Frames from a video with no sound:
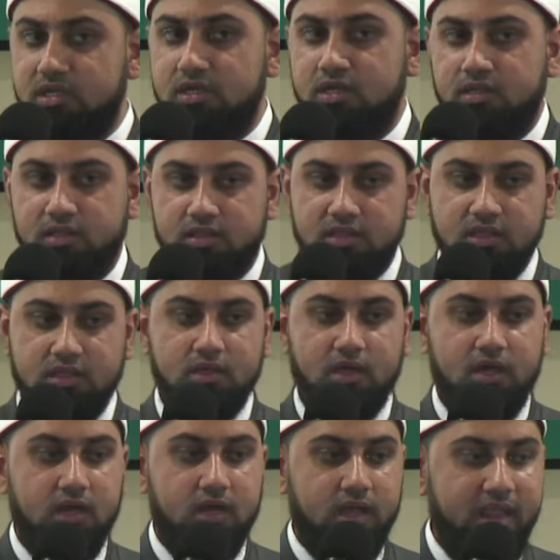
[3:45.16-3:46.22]
the
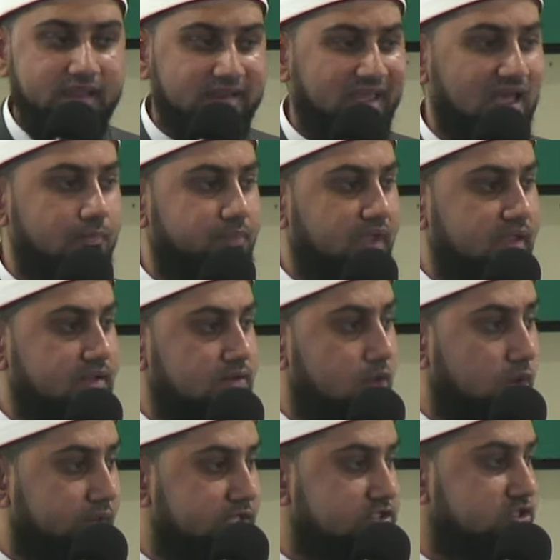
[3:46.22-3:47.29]
uh, aid campaign,
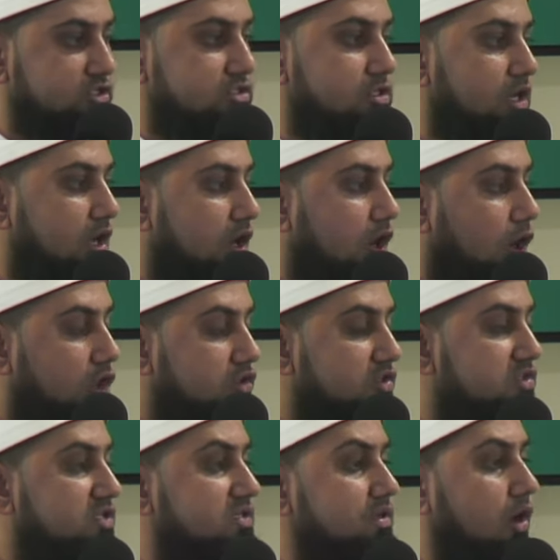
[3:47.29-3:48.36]
donation, all these,
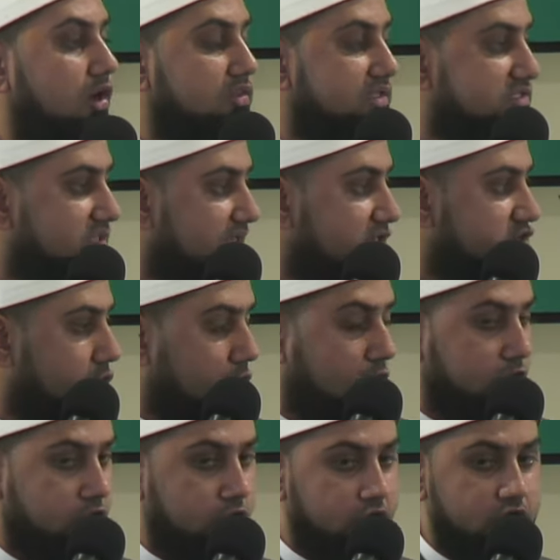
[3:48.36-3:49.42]
th all these things are
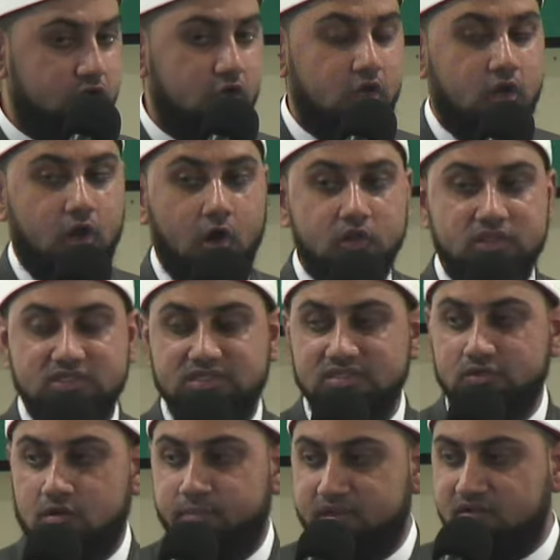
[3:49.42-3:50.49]
good, all these things
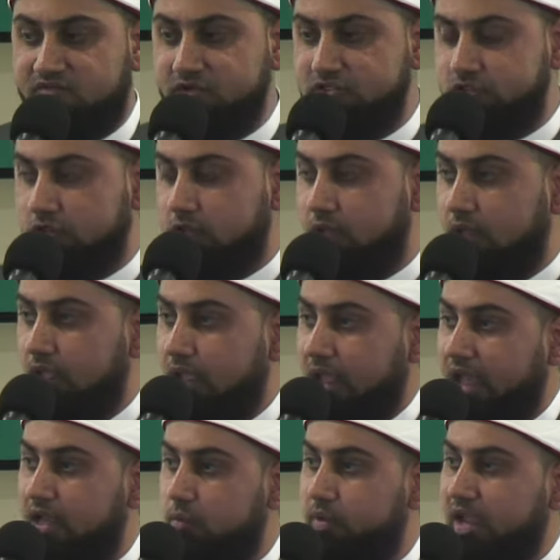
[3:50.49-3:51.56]
are beneficial.
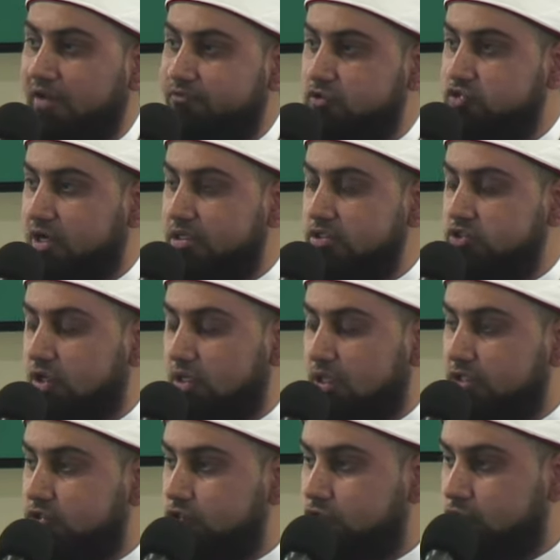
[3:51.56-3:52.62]
And we have to try, inshallah,
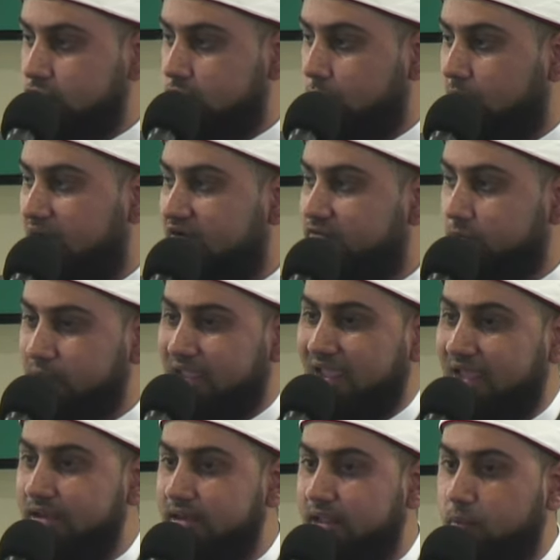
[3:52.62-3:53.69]
to do whatever we
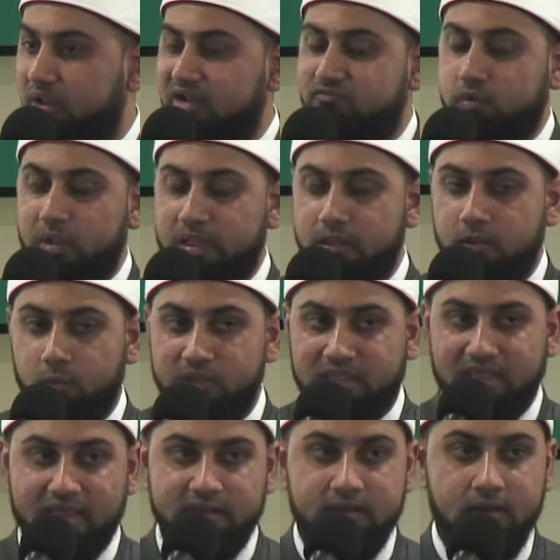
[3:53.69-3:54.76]
can in whatever way we
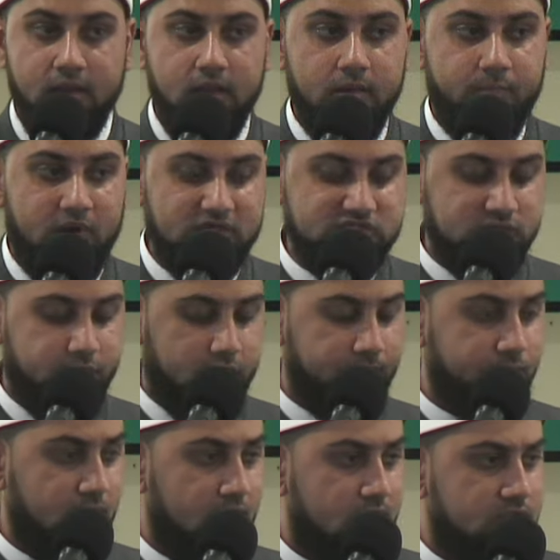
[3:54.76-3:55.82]
can possible.
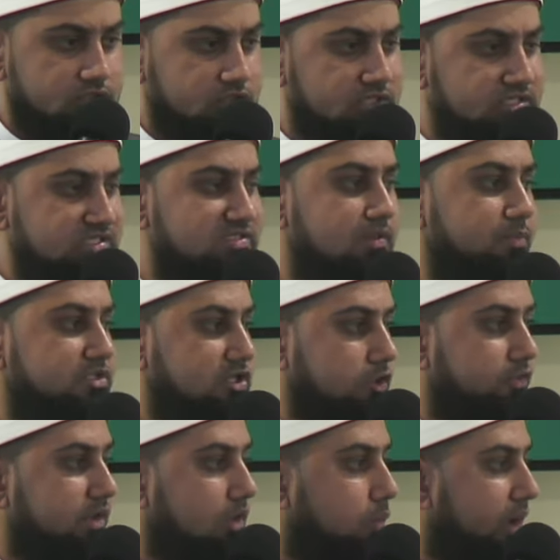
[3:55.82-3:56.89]
So this is the
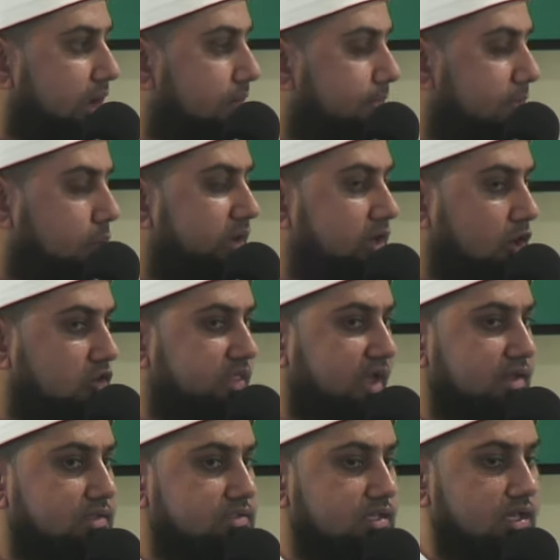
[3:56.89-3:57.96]
material way. But we know that
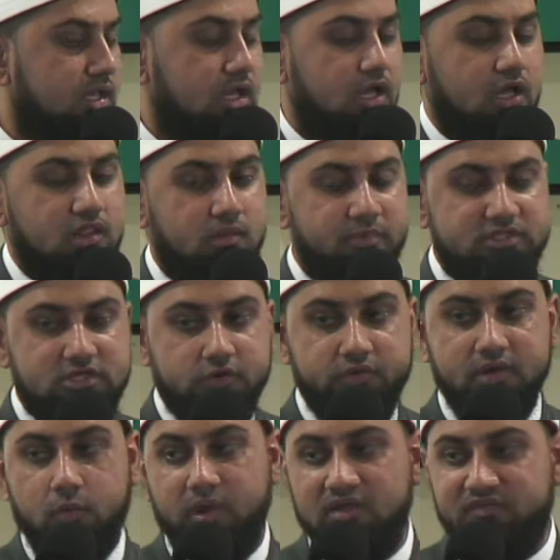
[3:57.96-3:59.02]
the material
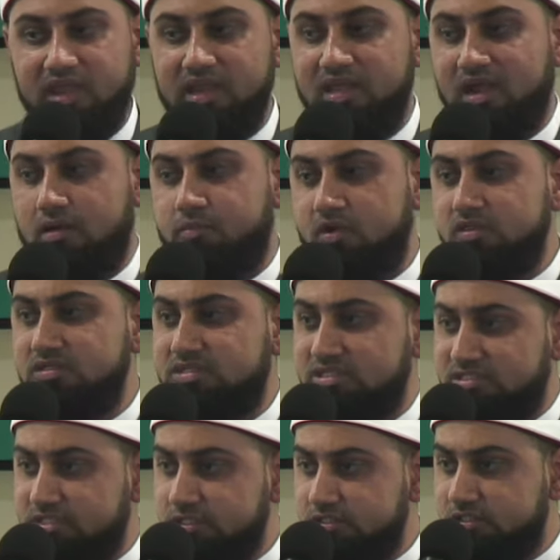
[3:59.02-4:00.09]
way of aiding our brothers and
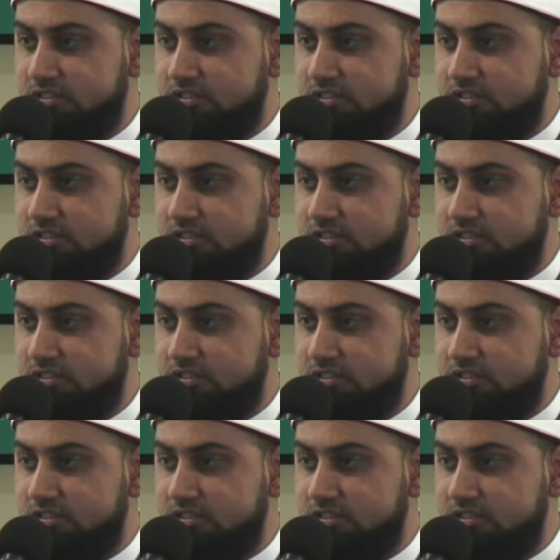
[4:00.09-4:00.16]
sisters,